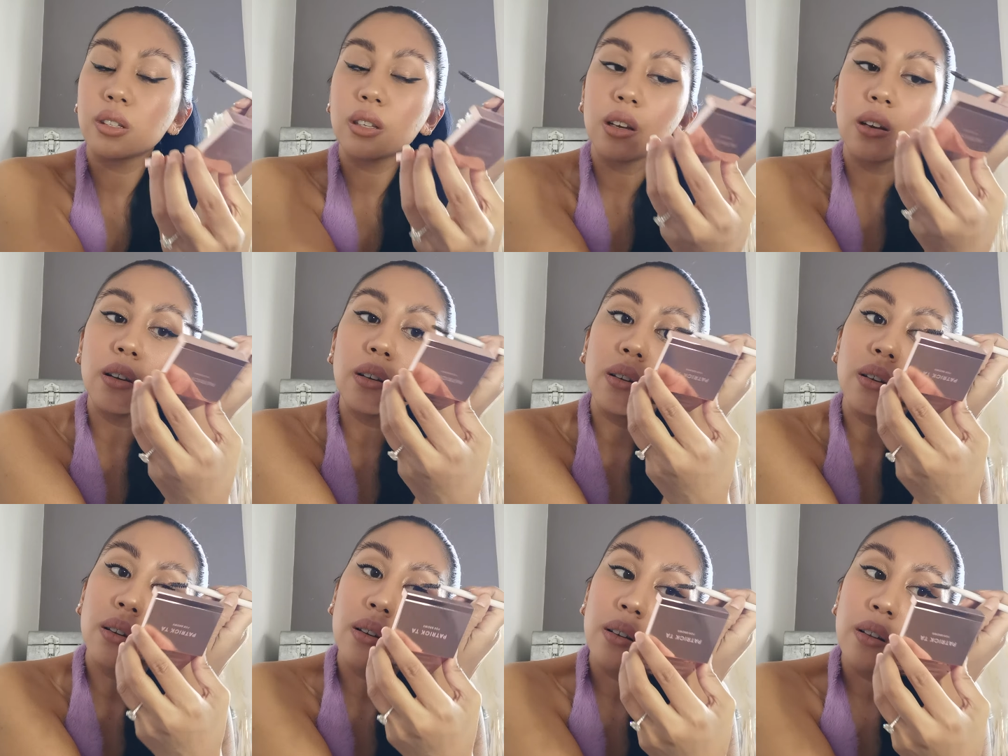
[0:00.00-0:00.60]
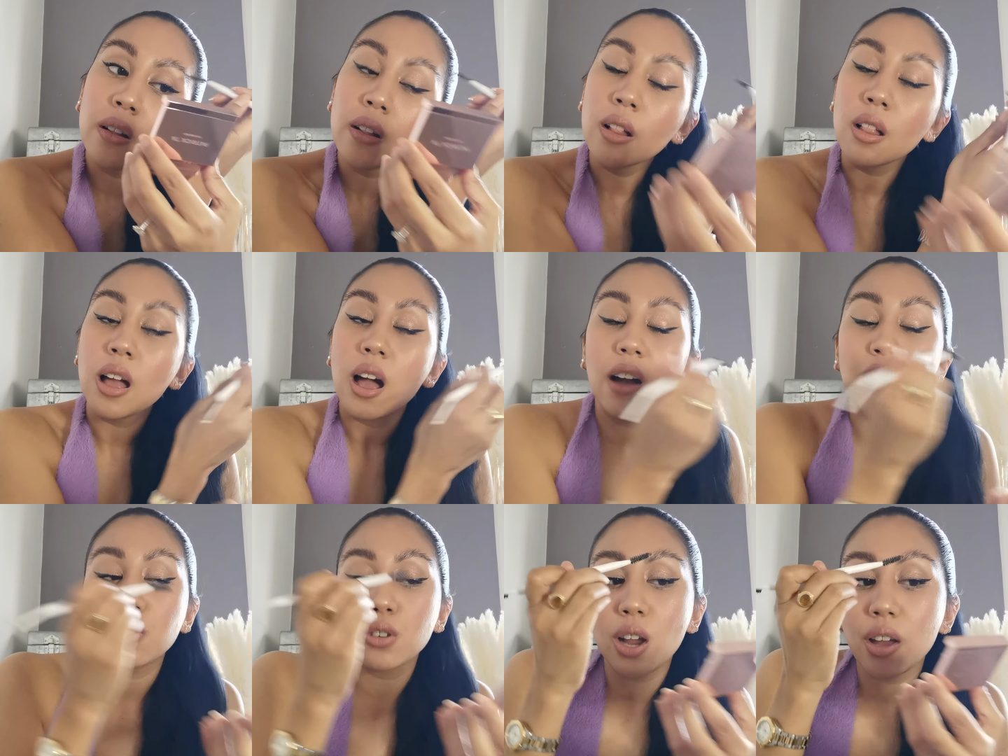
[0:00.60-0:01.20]
So
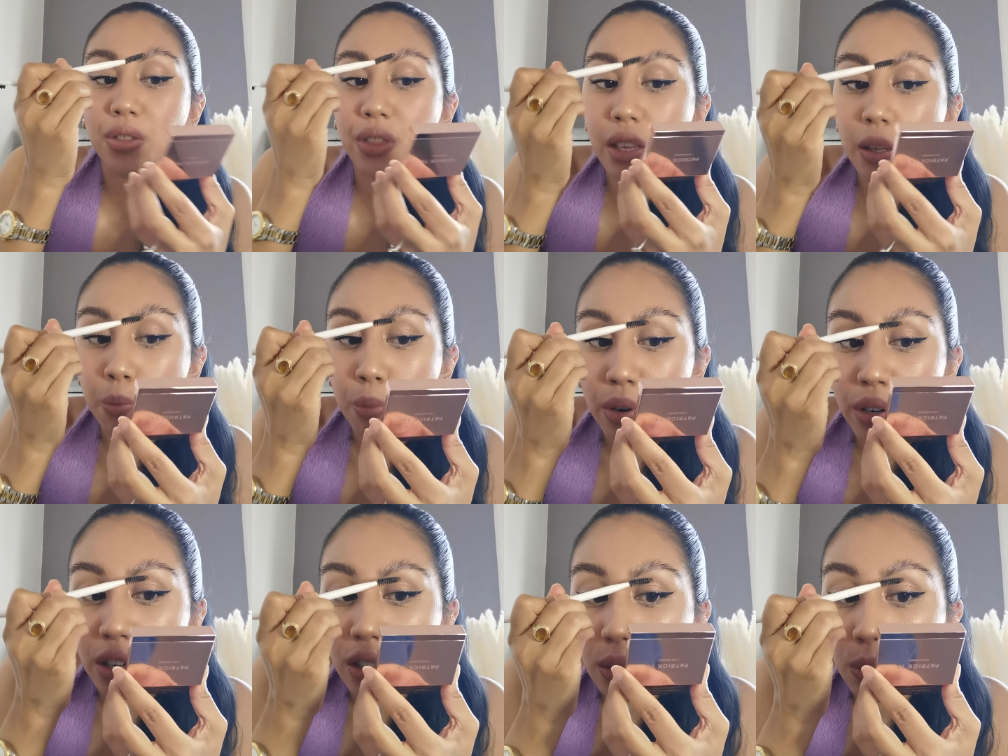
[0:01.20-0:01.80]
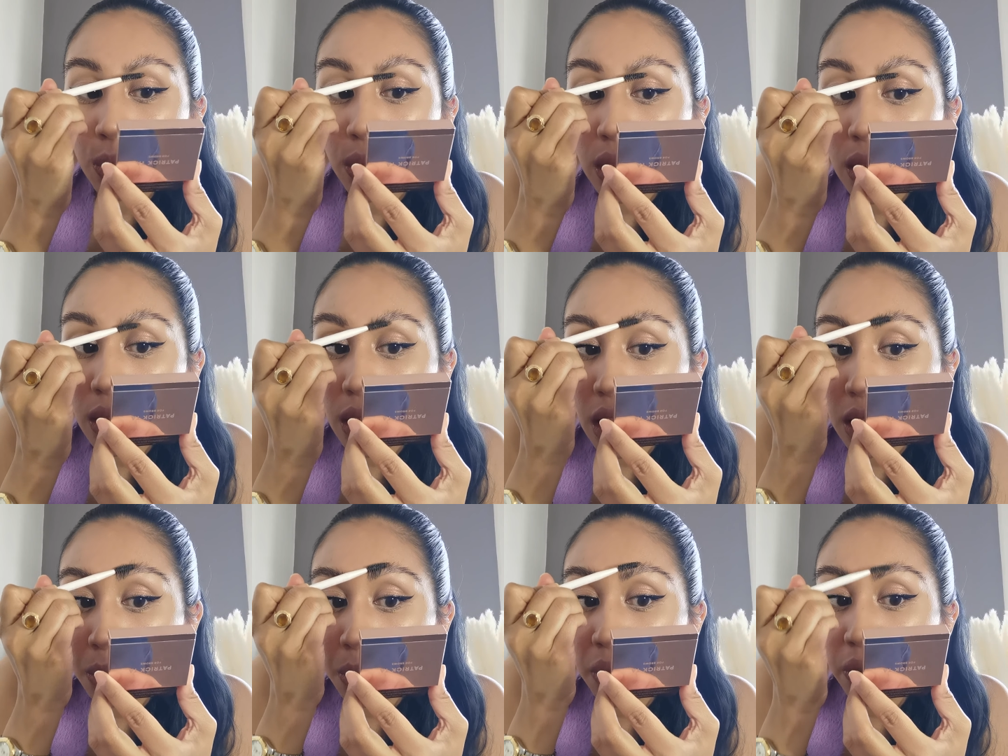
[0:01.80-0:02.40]
I've tried this product with you
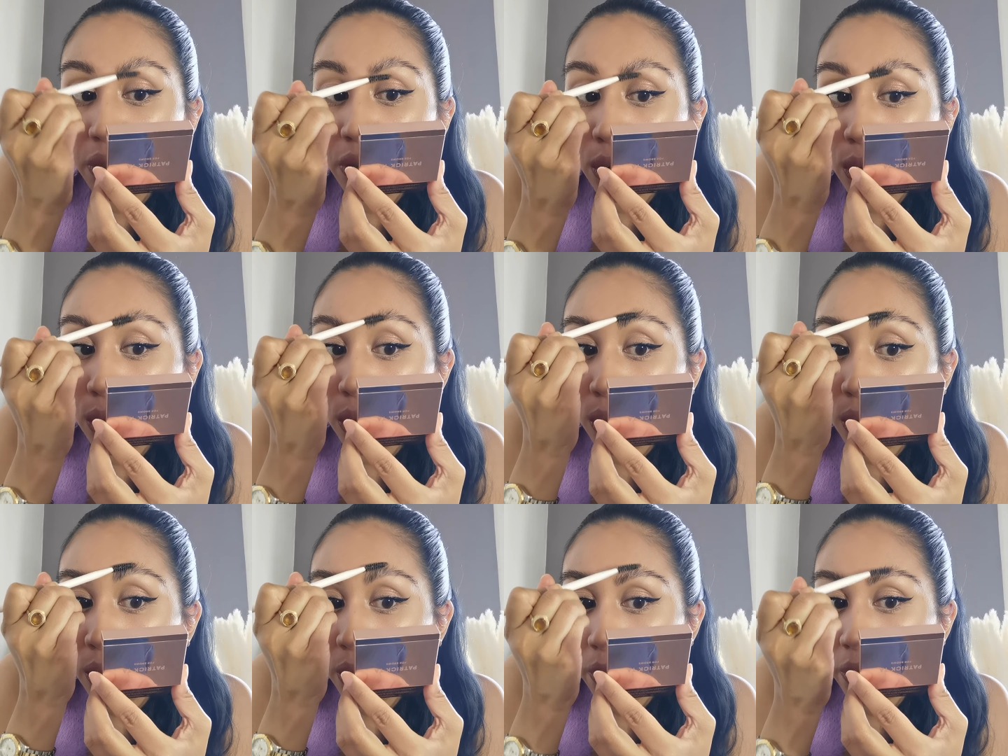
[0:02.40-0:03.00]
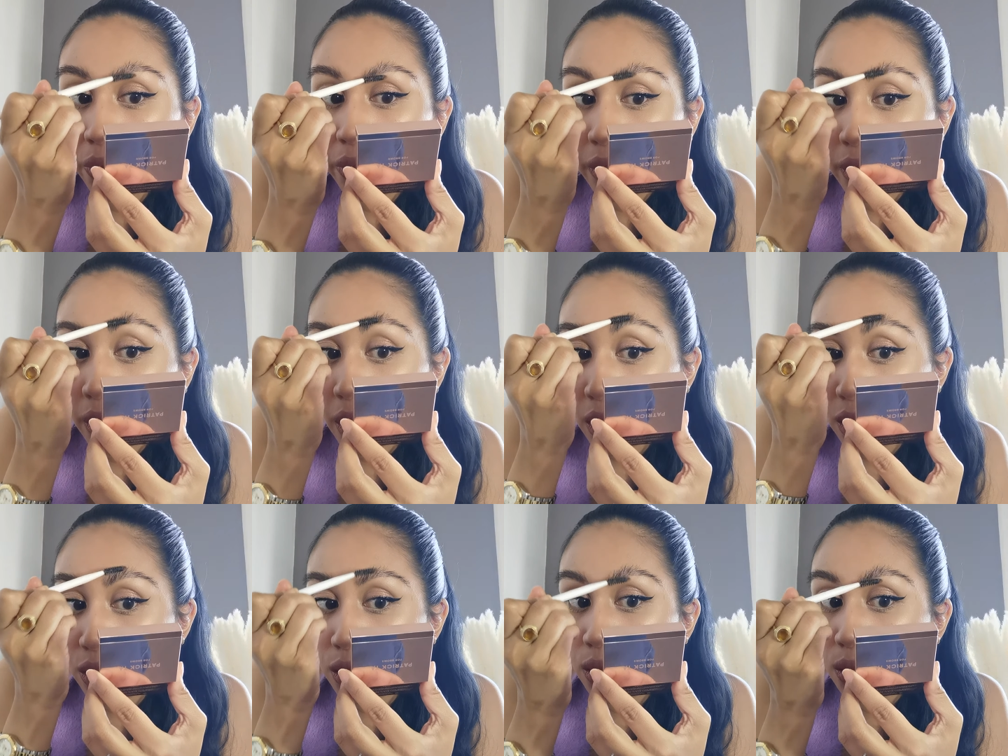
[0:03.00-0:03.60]
guys before.
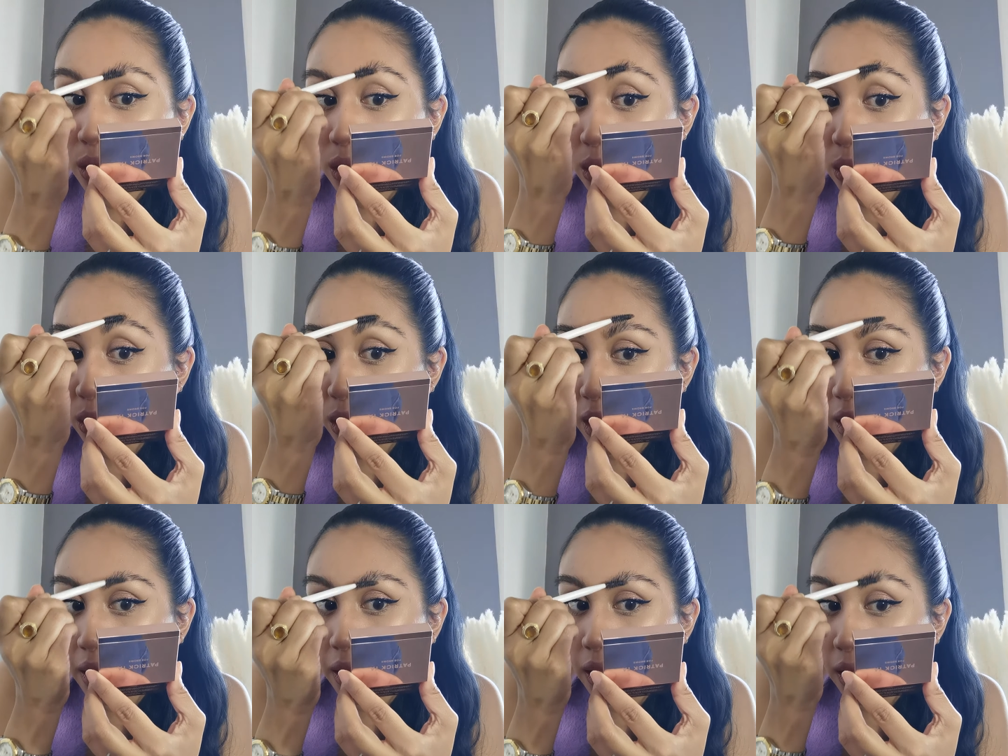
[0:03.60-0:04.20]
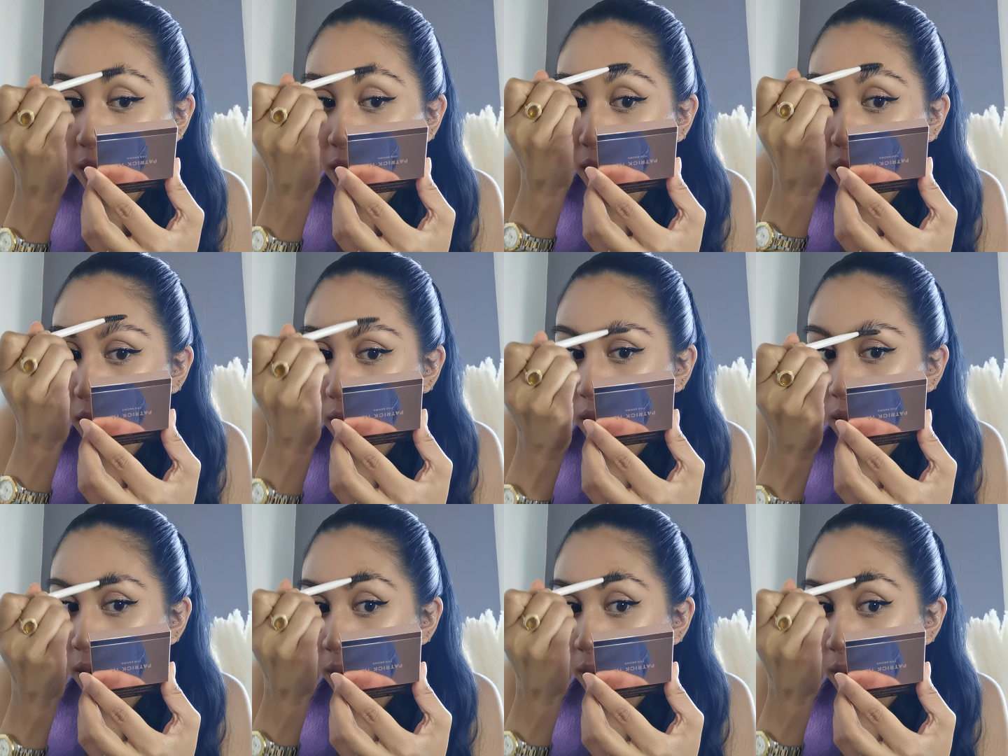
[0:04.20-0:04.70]
I do still like it.